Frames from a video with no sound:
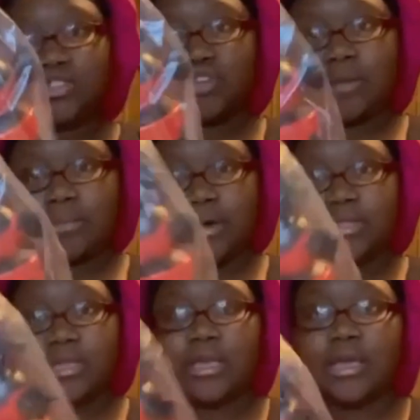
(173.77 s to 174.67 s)
tripod
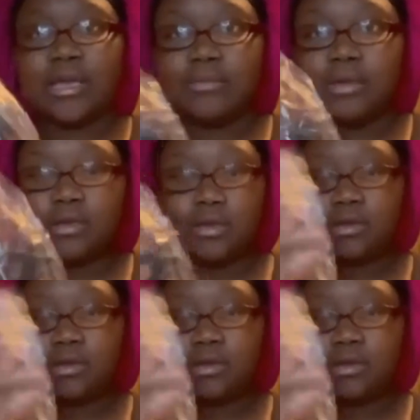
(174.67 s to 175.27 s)
they gave me.